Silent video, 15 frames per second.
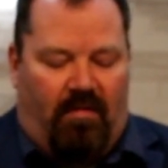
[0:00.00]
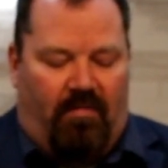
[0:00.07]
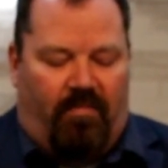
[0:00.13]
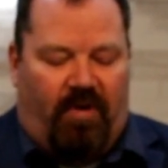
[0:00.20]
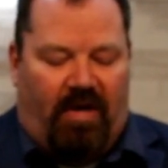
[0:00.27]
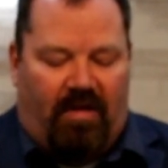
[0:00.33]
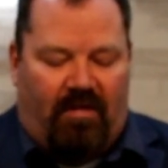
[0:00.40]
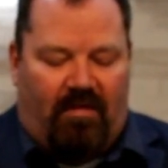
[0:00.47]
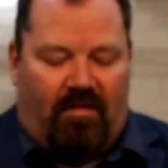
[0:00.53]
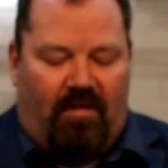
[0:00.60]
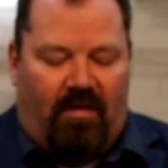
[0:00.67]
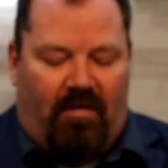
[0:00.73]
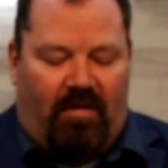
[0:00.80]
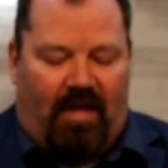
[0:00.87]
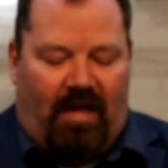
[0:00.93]
but it's
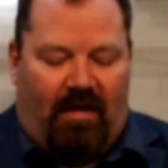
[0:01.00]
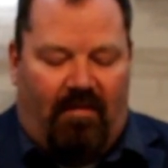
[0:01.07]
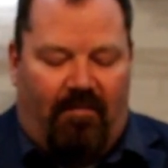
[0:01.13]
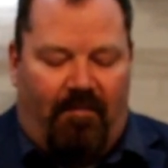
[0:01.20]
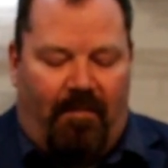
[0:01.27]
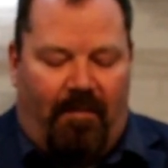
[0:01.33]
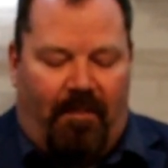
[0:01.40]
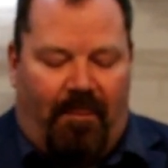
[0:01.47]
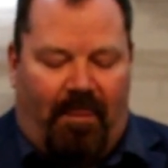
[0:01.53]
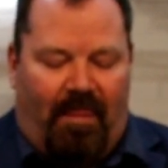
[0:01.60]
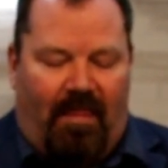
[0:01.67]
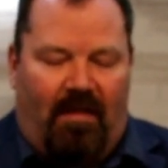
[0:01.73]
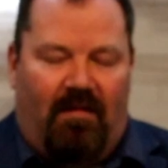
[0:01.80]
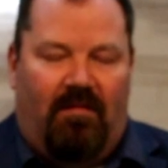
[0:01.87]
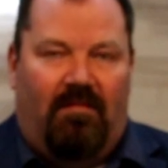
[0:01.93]
clear that
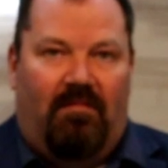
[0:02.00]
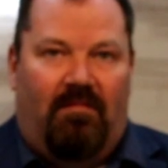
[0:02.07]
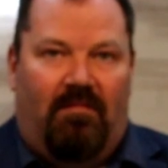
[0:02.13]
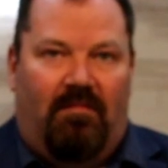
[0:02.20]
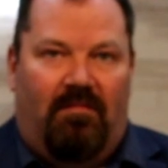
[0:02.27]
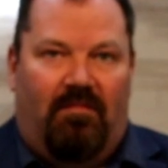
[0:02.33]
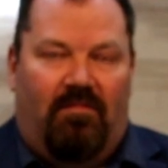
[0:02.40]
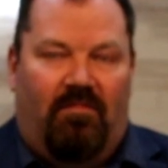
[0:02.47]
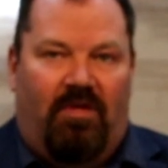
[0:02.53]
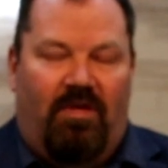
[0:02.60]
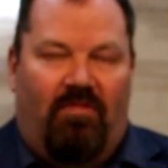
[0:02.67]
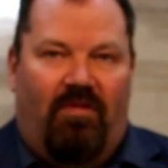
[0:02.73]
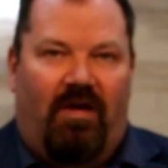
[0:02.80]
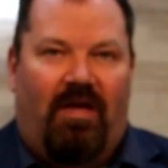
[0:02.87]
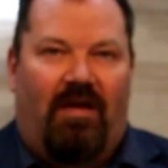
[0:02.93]
when
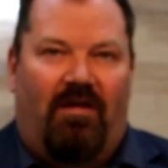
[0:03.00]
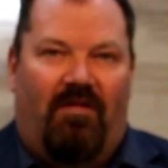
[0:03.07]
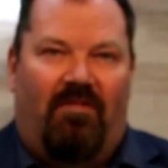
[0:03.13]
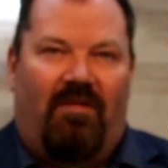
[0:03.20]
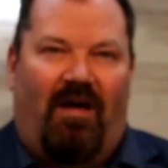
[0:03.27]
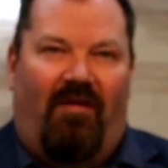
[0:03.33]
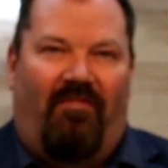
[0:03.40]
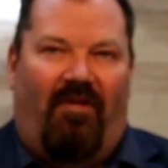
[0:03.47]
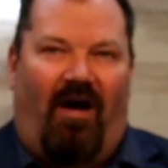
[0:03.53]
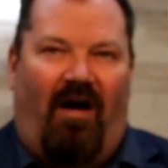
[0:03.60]
you look at yourself,